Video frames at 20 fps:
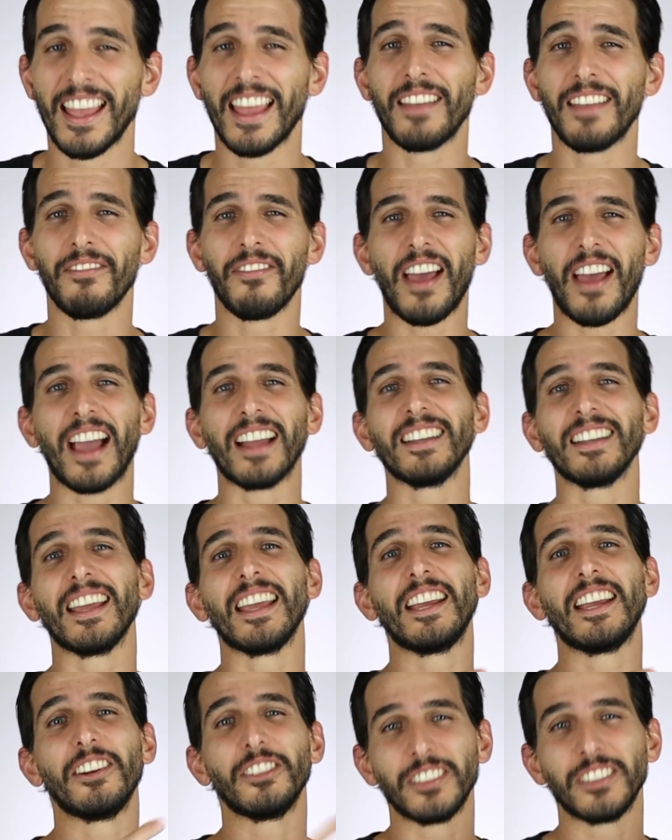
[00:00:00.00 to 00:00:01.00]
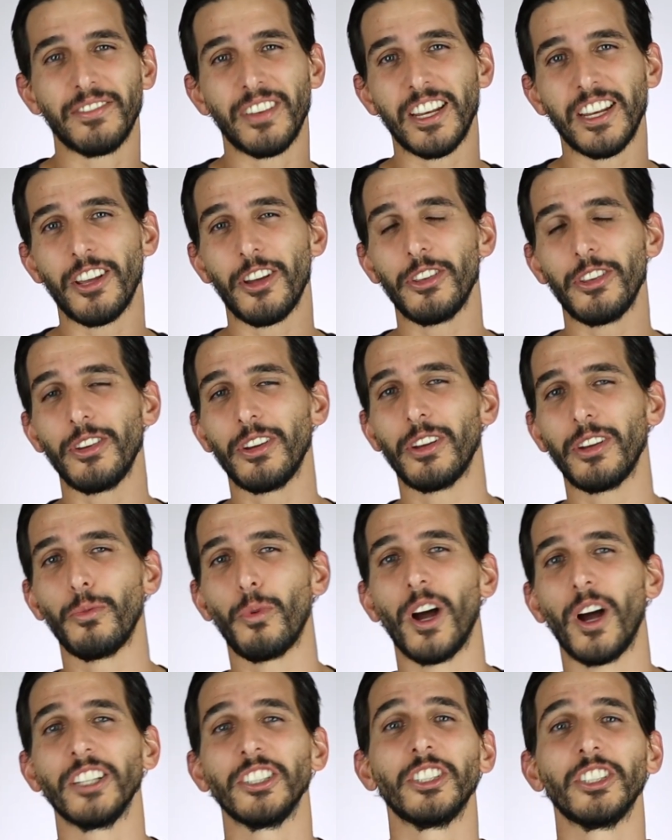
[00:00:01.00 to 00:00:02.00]
In fact, here's a video you can
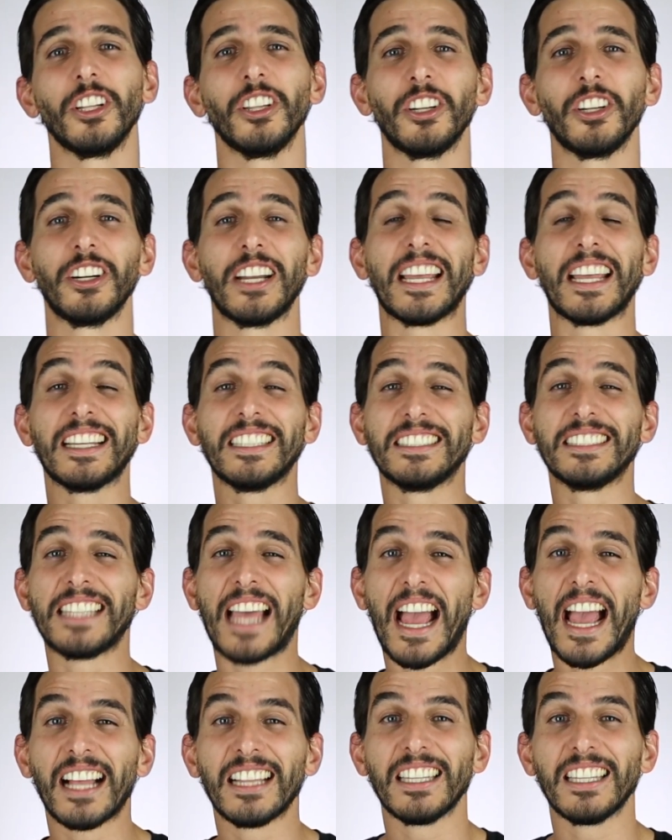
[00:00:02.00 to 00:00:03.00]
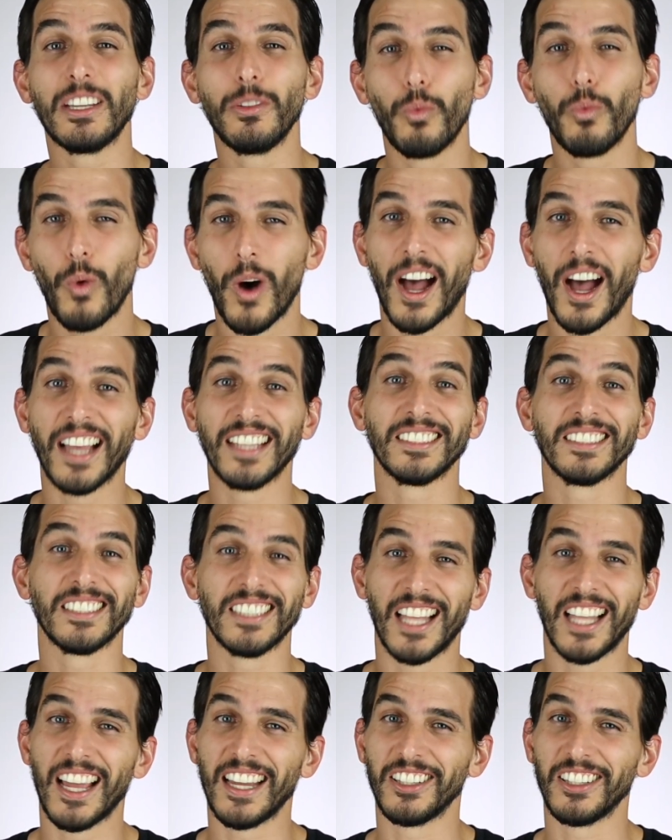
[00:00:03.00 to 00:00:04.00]
watch to learn exactly why
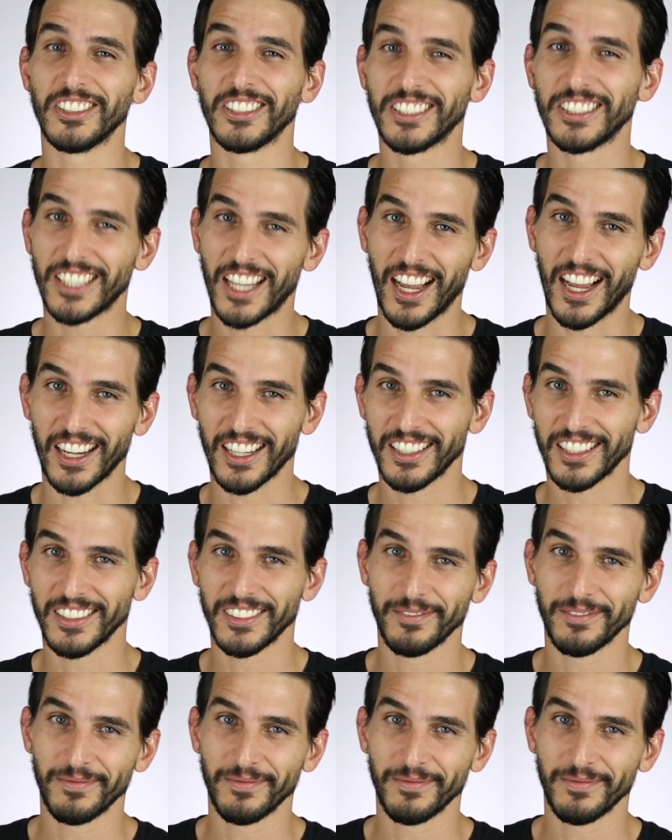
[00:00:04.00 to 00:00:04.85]
sliders suck.